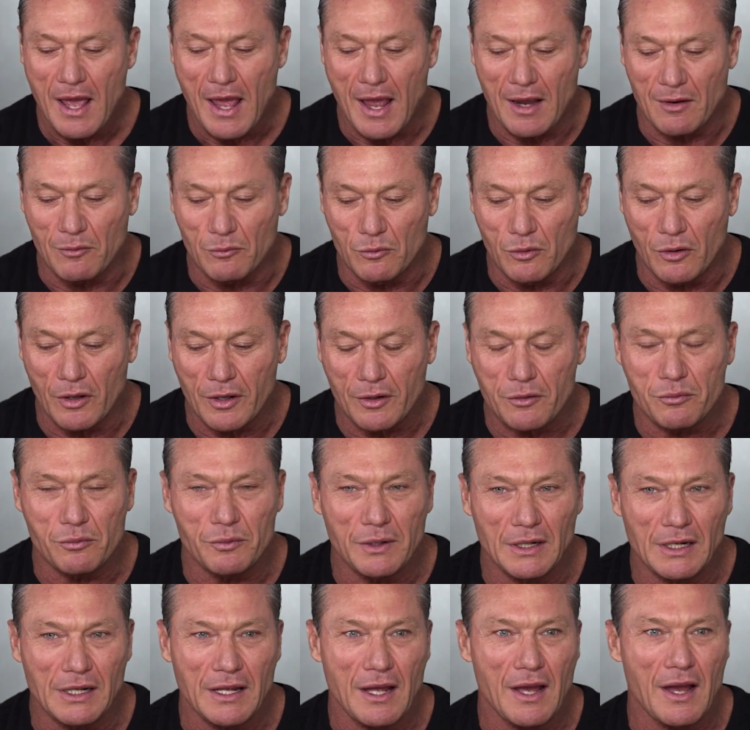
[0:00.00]
and work
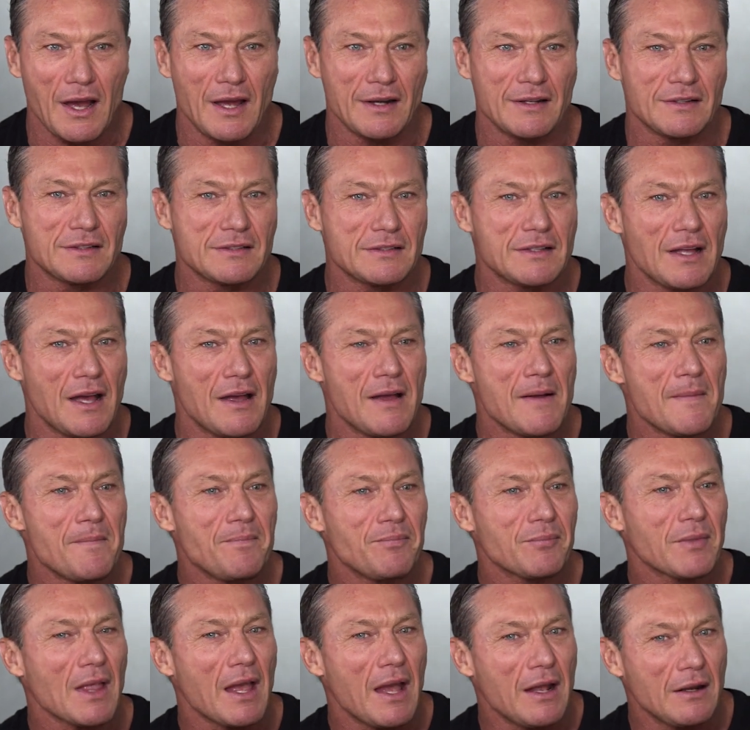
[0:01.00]
really hard and start
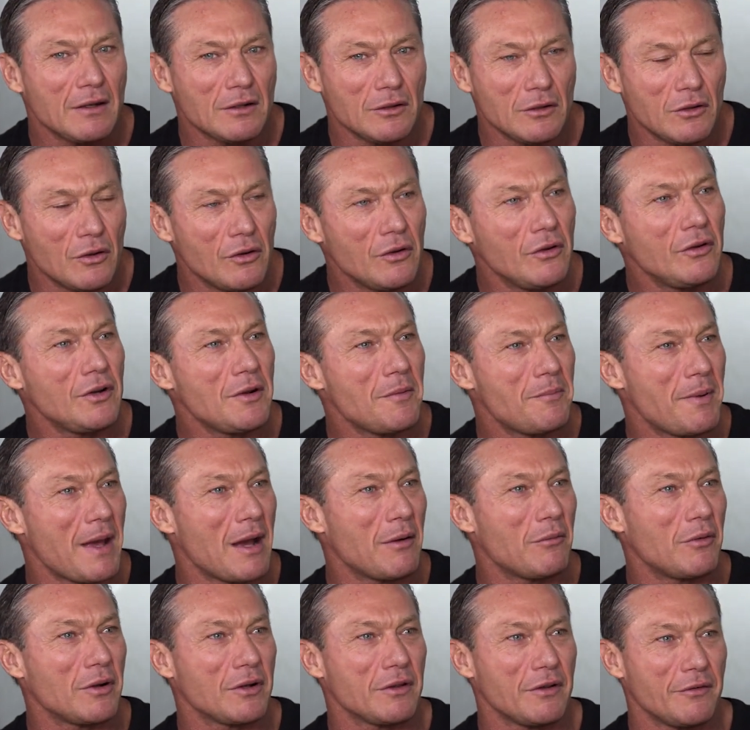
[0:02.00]
and learn
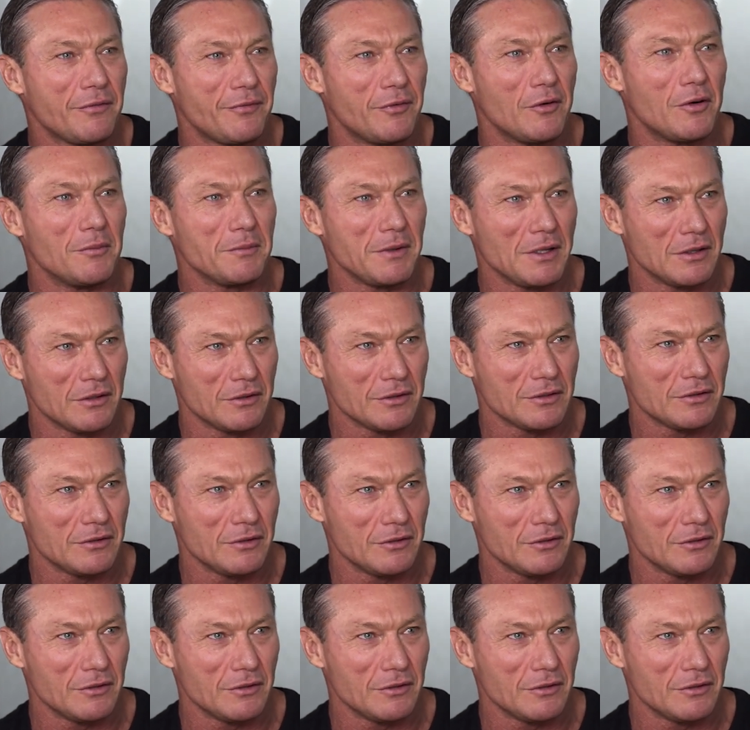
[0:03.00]
about what the formula